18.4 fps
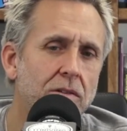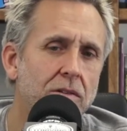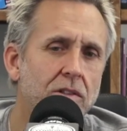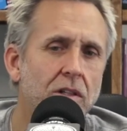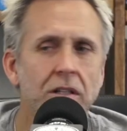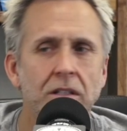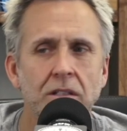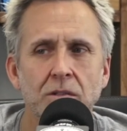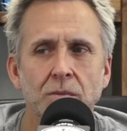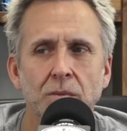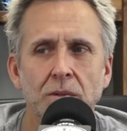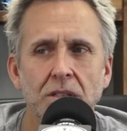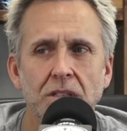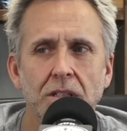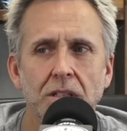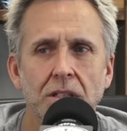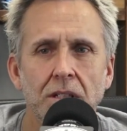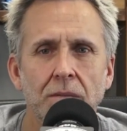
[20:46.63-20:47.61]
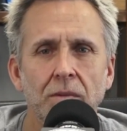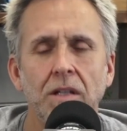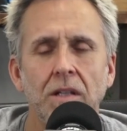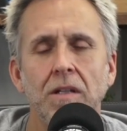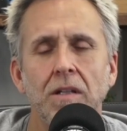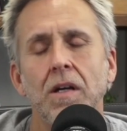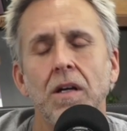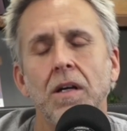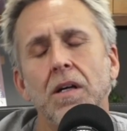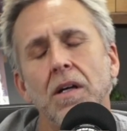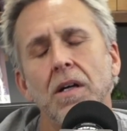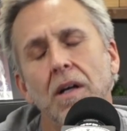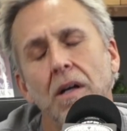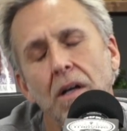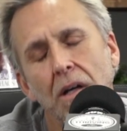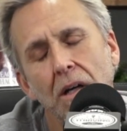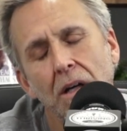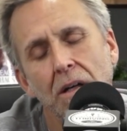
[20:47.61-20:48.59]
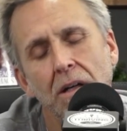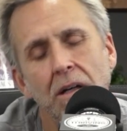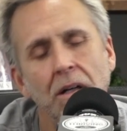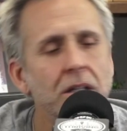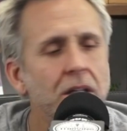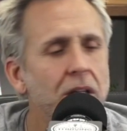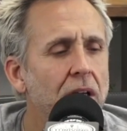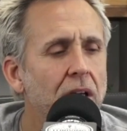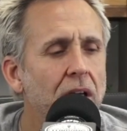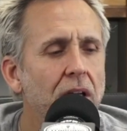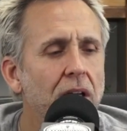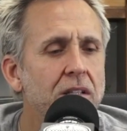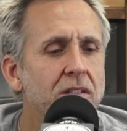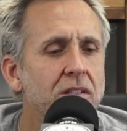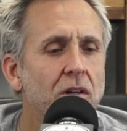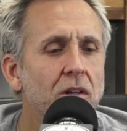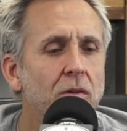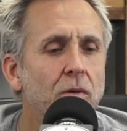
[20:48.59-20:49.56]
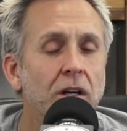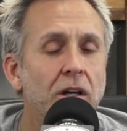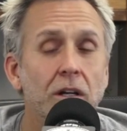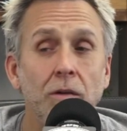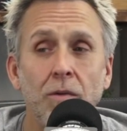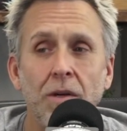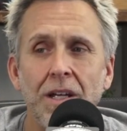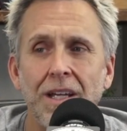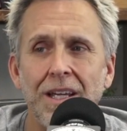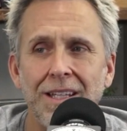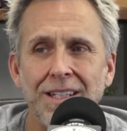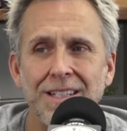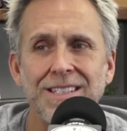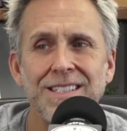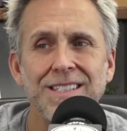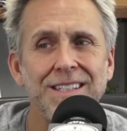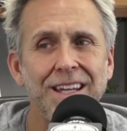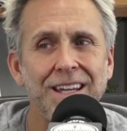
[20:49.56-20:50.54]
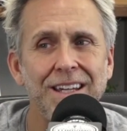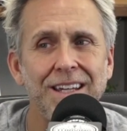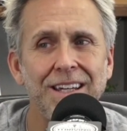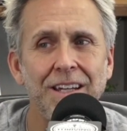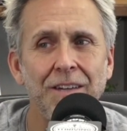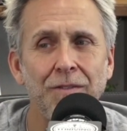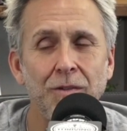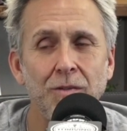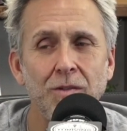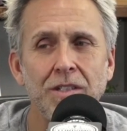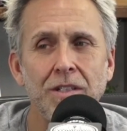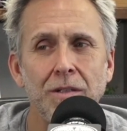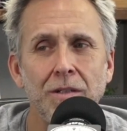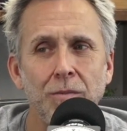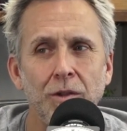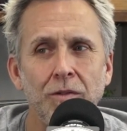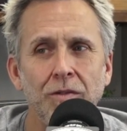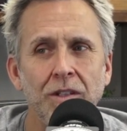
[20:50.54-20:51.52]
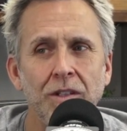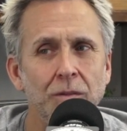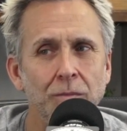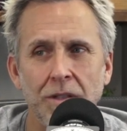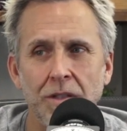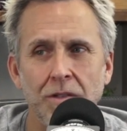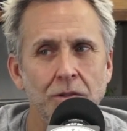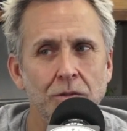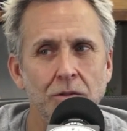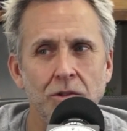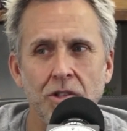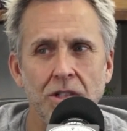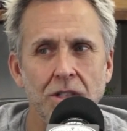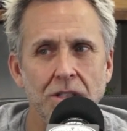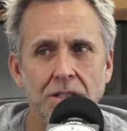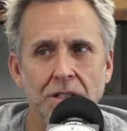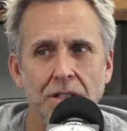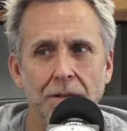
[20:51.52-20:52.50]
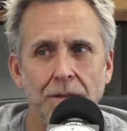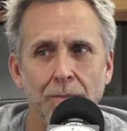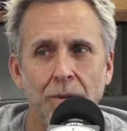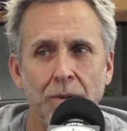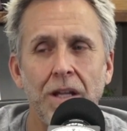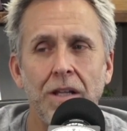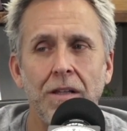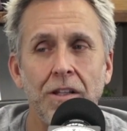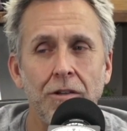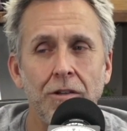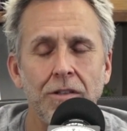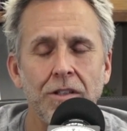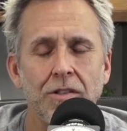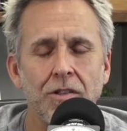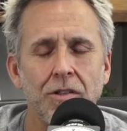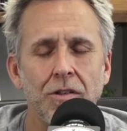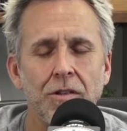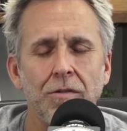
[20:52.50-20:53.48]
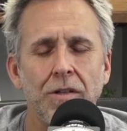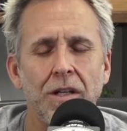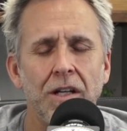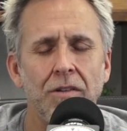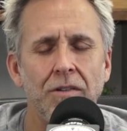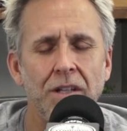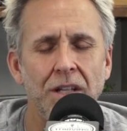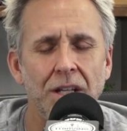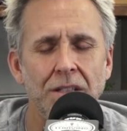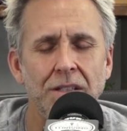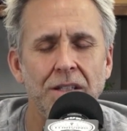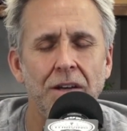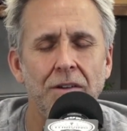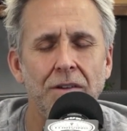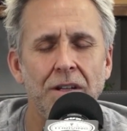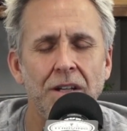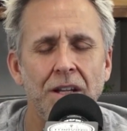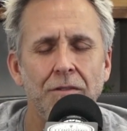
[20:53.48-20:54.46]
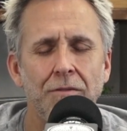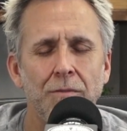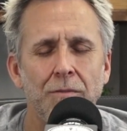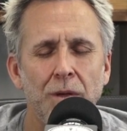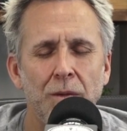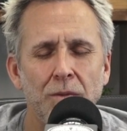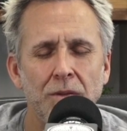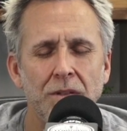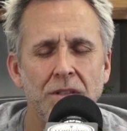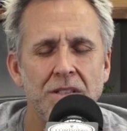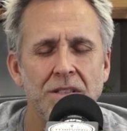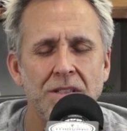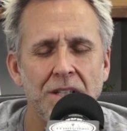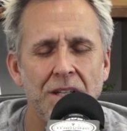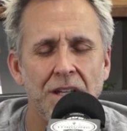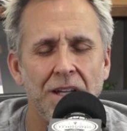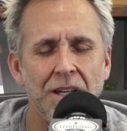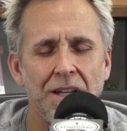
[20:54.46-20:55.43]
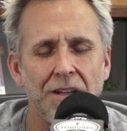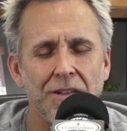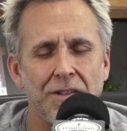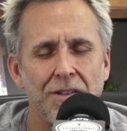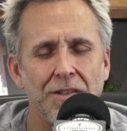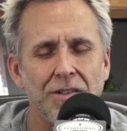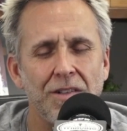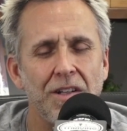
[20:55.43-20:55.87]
Jonathan's busy. I'm like, okay. And I start walking away. And this is like, if it was in a movie, it'd be too cheesy. But I literally turn around, head down, and I remembered the saying I heard.